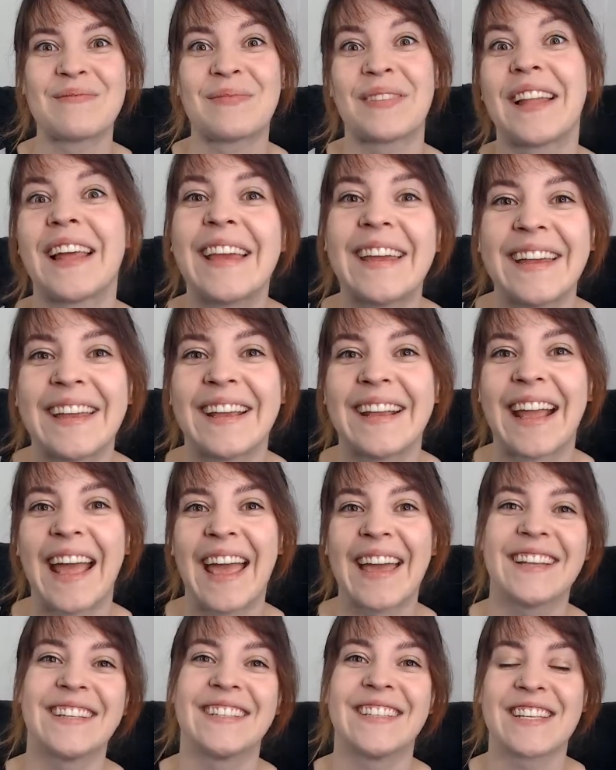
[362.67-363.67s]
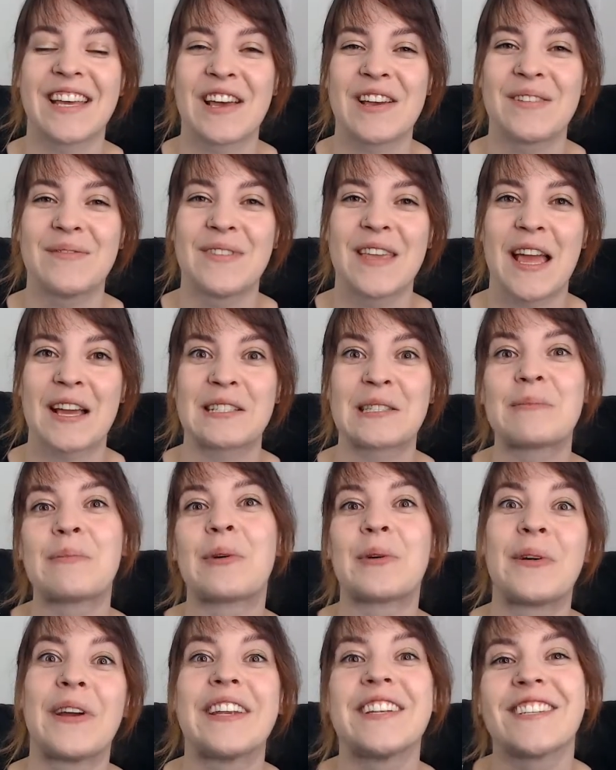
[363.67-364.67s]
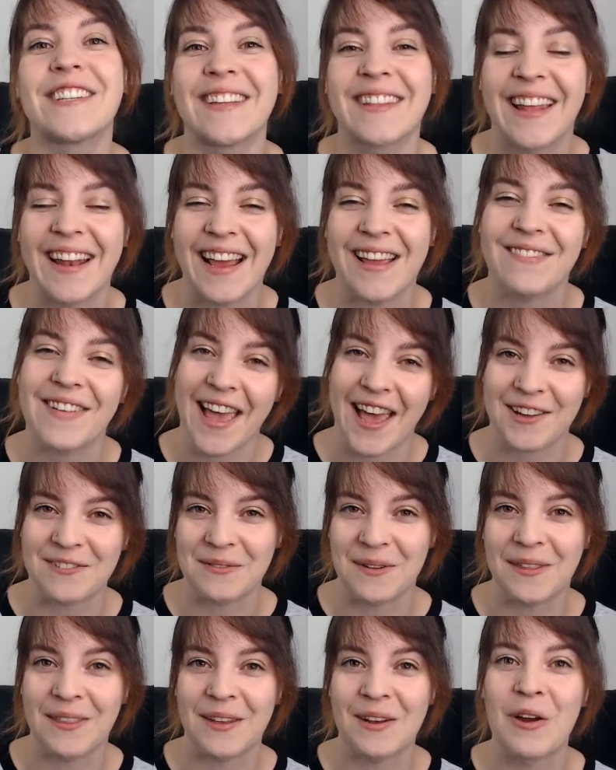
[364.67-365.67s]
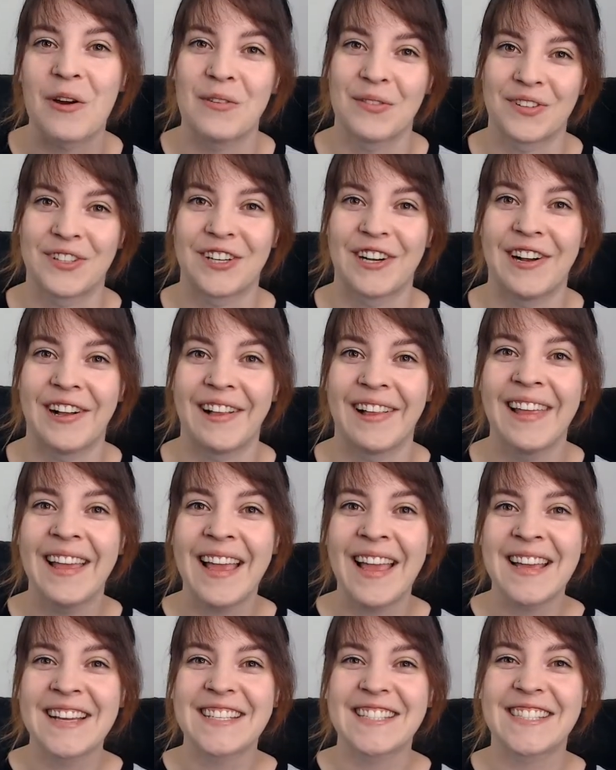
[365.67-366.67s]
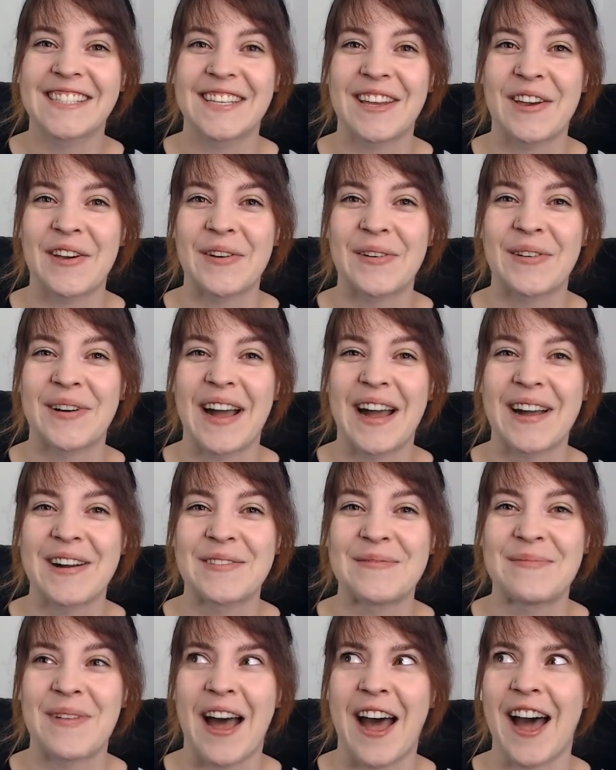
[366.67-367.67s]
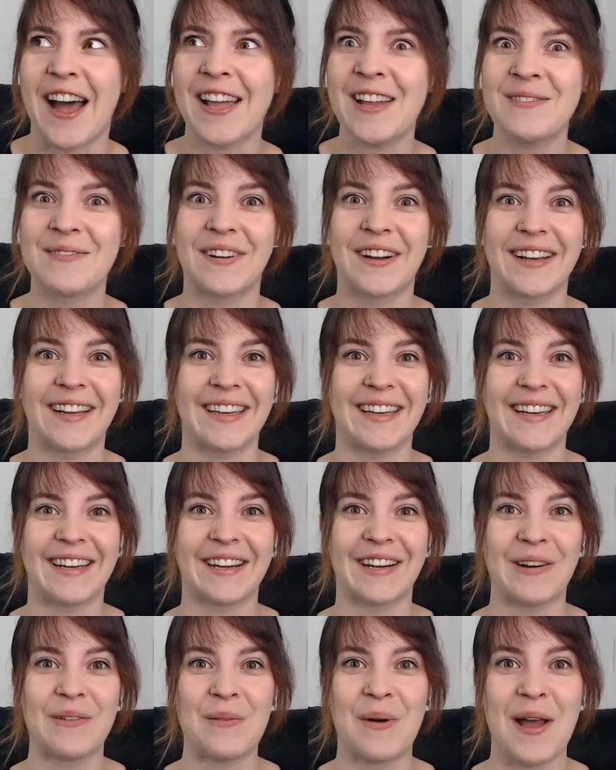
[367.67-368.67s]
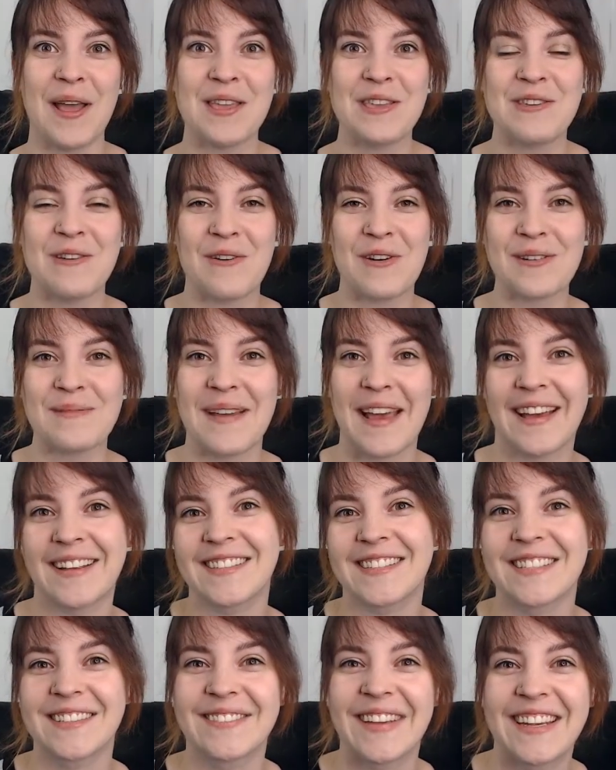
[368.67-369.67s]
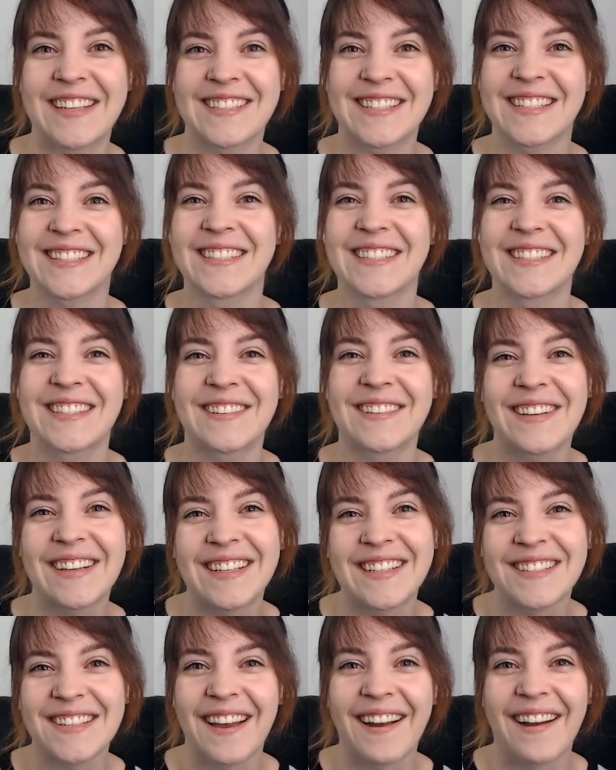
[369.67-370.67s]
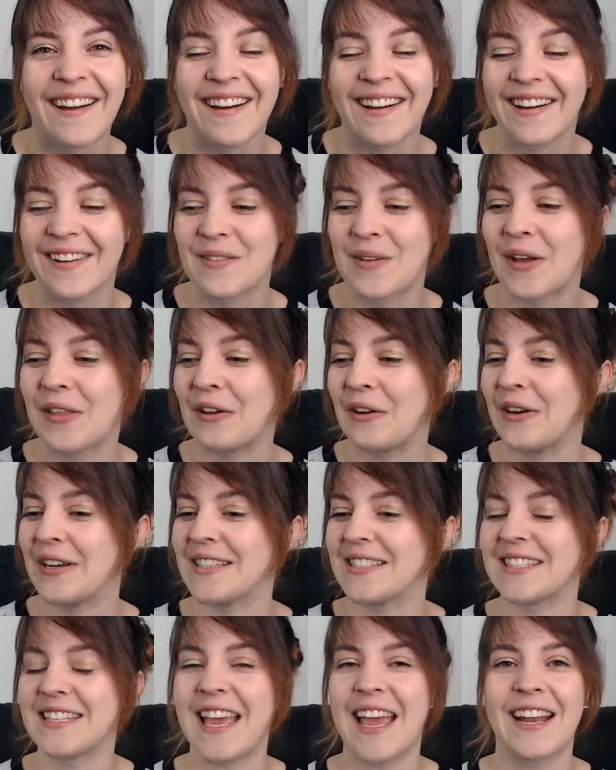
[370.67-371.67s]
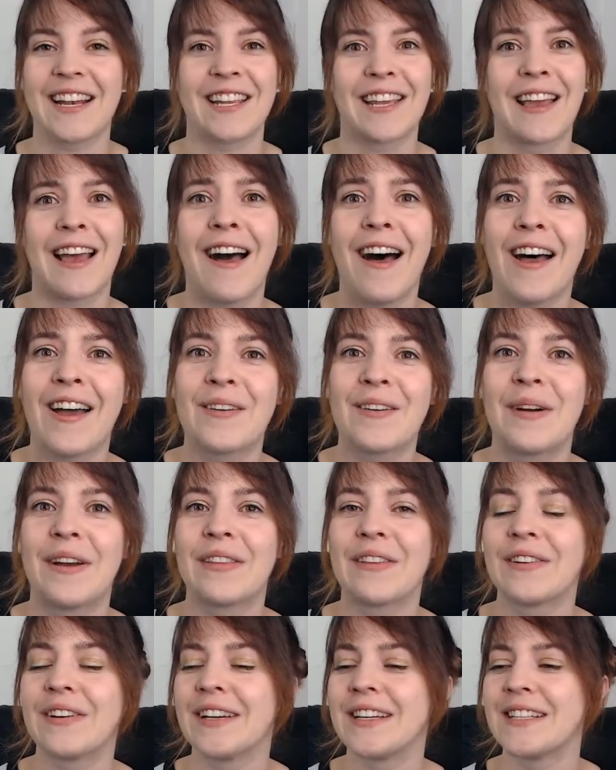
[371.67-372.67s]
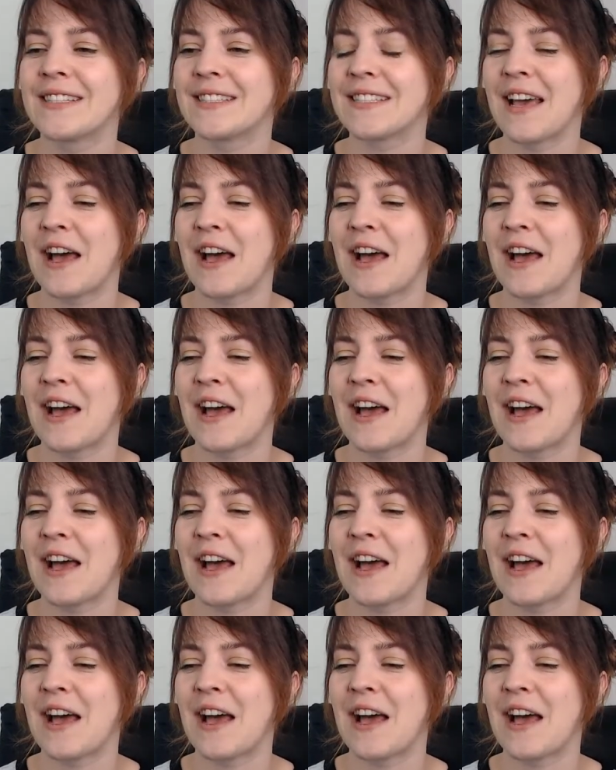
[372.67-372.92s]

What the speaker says: playing and the exploration that I've had with it overall. So I want to hear what your masturbation stories are, whether it's getting caught, whether it's,